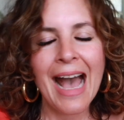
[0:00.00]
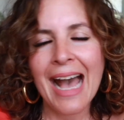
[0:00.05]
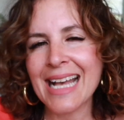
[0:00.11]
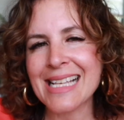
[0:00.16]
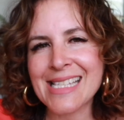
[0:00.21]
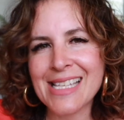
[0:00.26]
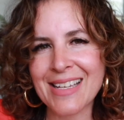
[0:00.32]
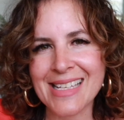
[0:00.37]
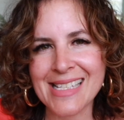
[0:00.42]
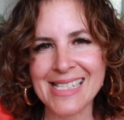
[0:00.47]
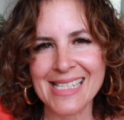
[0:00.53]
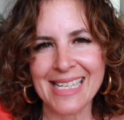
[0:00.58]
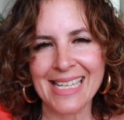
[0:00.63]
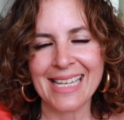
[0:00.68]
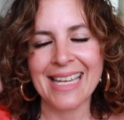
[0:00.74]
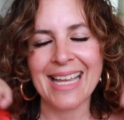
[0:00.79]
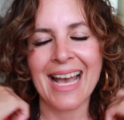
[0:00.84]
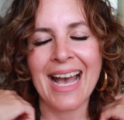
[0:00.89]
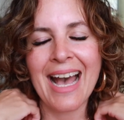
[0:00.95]
As you can
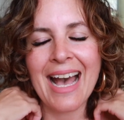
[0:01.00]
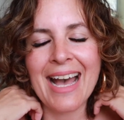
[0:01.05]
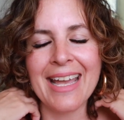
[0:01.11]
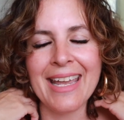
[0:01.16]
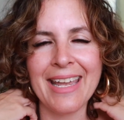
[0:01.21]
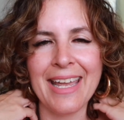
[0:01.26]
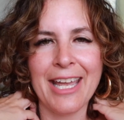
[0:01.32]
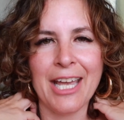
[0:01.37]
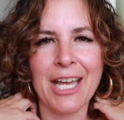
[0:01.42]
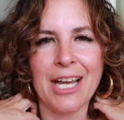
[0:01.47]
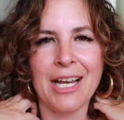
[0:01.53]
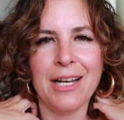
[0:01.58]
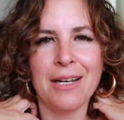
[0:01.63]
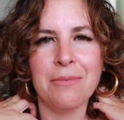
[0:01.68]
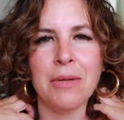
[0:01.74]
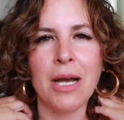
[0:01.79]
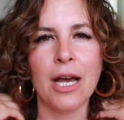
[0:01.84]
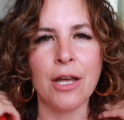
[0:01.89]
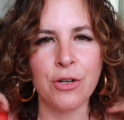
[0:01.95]
see, I
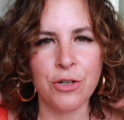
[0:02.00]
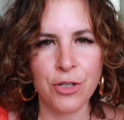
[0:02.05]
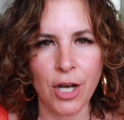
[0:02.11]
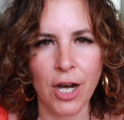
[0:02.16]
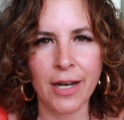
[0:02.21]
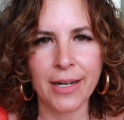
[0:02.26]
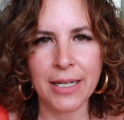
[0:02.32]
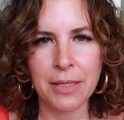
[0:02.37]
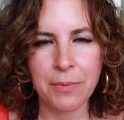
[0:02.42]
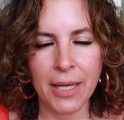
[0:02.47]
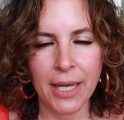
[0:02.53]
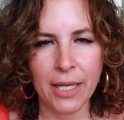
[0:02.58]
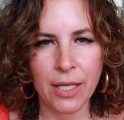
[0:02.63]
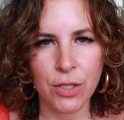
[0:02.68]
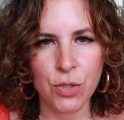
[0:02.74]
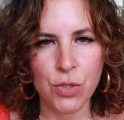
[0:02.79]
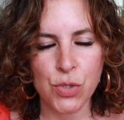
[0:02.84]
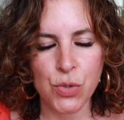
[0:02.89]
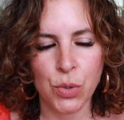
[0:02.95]
am not in my
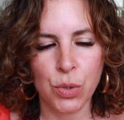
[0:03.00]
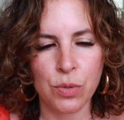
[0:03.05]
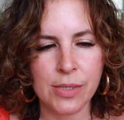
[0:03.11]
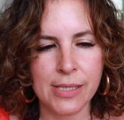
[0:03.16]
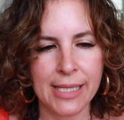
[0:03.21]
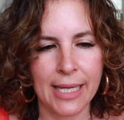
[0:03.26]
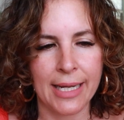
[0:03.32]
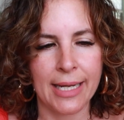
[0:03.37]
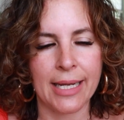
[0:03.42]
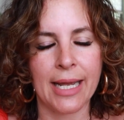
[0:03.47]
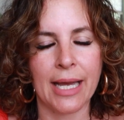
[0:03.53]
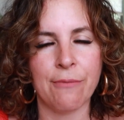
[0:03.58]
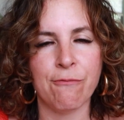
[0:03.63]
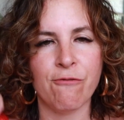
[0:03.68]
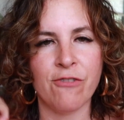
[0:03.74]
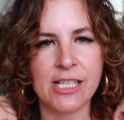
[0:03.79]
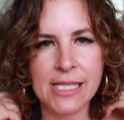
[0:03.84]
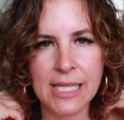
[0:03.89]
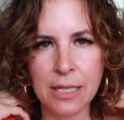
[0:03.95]
usual setting.
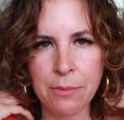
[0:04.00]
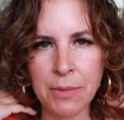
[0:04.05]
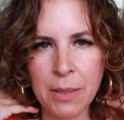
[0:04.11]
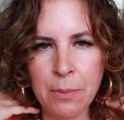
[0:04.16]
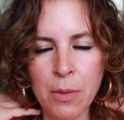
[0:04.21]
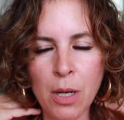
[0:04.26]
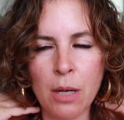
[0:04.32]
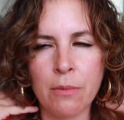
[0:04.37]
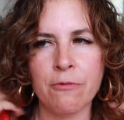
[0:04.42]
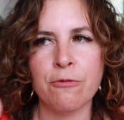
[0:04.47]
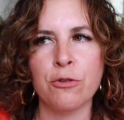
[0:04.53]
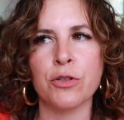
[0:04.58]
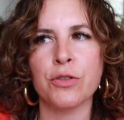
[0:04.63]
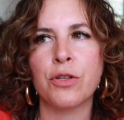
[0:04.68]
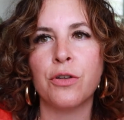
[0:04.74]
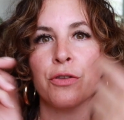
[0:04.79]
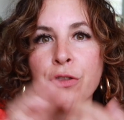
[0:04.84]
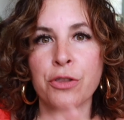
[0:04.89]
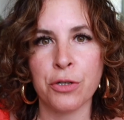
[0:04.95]
I'm visiting my mom for
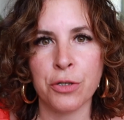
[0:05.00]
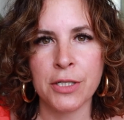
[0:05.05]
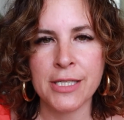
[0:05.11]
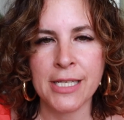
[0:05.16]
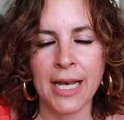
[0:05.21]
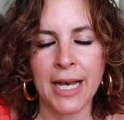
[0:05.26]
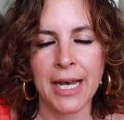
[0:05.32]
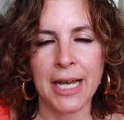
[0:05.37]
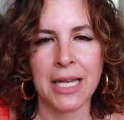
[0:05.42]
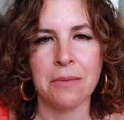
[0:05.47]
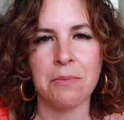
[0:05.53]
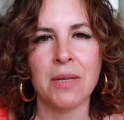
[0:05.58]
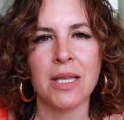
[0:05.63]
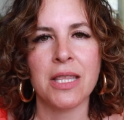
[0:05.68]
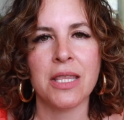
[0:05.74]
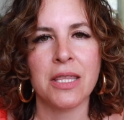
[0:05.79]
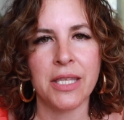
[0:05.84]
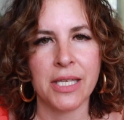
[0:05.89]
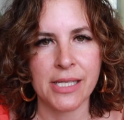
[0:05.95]
the third
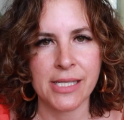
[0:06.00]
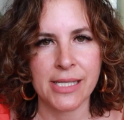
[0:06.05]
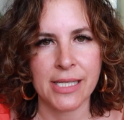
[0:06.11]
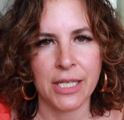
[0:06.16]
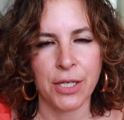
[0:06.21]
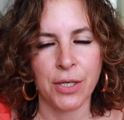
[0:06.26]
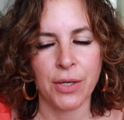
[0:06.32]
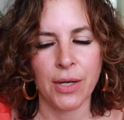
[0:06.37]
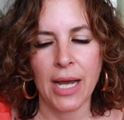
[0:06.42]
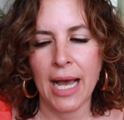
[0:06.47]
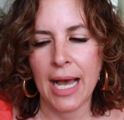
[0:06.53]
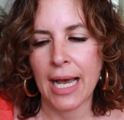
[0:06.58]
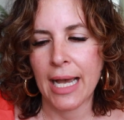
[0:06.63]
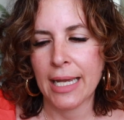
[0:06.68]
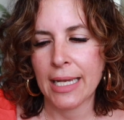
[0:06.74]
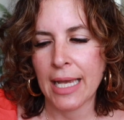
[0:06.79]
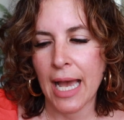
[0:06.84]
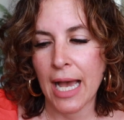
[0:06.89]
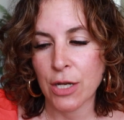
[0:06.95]
time this year.
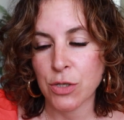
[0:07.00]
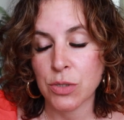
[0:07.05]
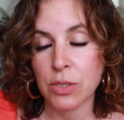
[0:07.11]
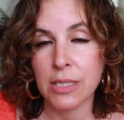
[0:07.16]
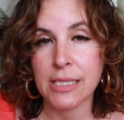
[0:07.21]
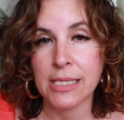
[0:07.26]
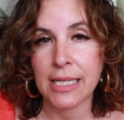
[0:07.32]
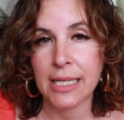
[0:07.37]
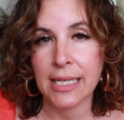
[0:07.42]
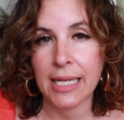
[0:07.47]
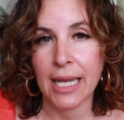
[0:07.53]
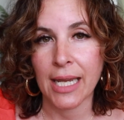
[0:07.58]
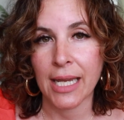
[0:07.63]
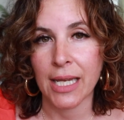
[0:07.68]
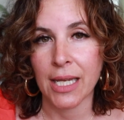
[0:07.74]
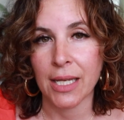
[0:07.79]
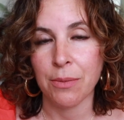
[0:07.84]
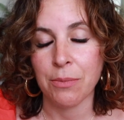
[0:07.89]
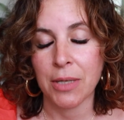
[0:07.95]
I actually didn't
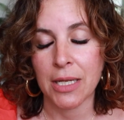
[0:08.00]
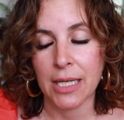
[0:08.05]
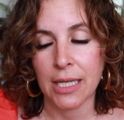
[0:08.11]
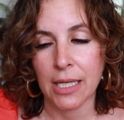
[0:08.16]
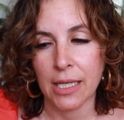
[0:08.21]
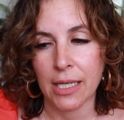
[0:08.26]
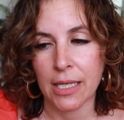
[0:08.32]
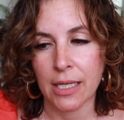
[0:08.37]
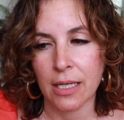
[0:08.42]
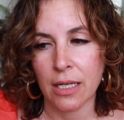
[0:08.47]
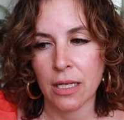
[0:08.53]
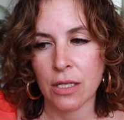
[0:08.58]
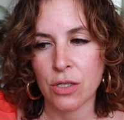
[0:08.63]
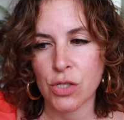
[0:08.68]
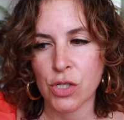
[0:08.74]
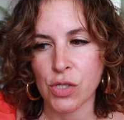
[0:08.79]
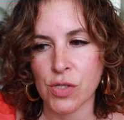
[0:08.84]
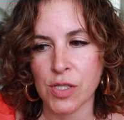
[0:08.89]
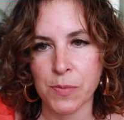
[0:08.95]
came
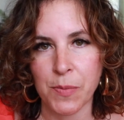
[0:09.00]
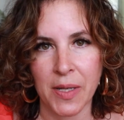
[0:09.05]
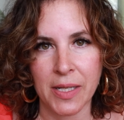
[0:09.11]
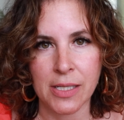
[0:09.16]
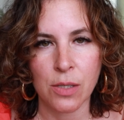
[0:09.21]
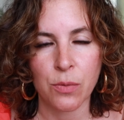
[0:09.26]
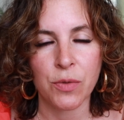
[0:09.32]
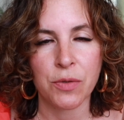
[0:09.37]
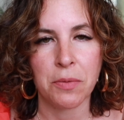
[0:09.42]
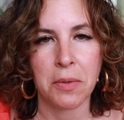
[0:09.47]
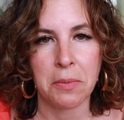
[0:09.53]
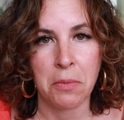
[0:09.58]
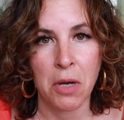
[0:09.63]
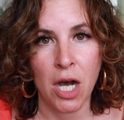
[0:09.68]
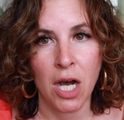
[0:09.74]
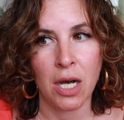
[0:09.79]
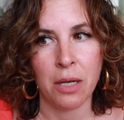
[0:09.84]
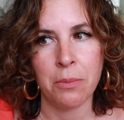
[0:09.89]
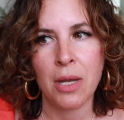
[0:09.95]
in to spend it with my
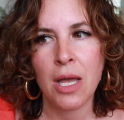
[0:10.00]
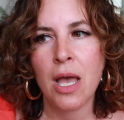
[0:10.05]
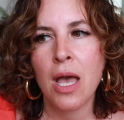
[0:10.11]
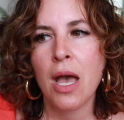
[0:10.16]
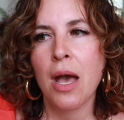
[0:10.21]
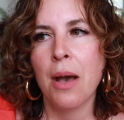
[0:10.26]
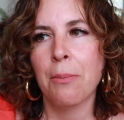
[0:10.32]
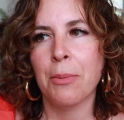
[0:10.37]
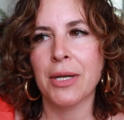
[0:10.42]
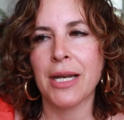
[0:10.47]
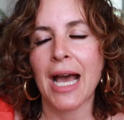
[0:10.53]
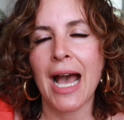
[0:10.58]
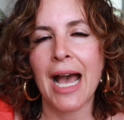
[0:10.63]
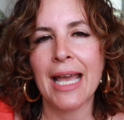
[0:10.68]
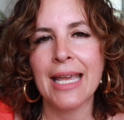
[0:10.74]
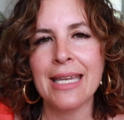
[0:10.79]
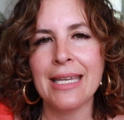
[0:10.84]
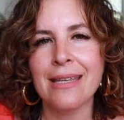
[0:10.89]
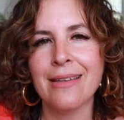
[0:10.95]
mom, but
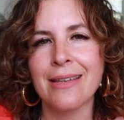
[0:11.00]
I